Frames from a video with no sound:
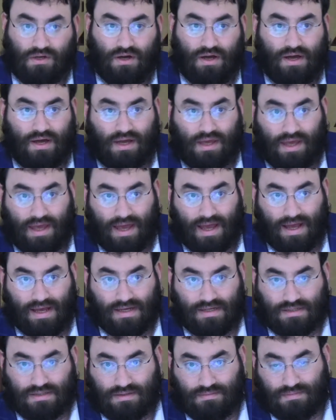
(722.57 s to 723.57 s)
He
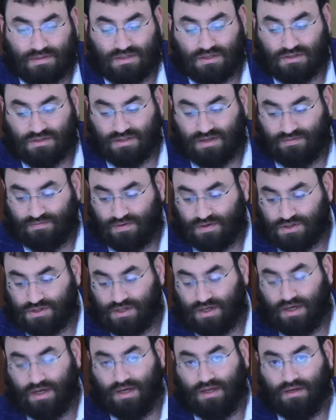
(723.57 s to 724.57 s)
has the Mesiras Nefesh
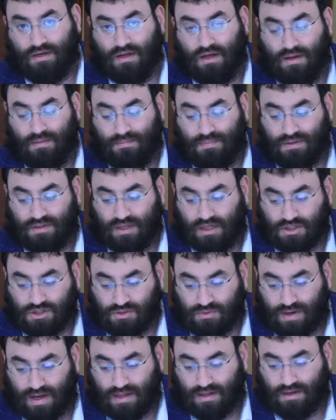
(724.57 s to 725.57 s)
in
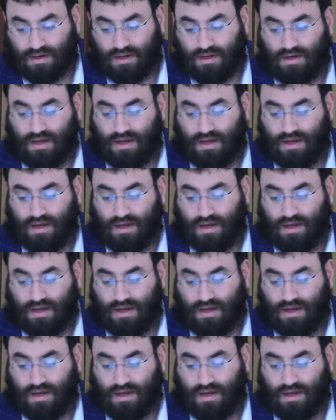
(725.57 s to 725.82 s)
potentiality,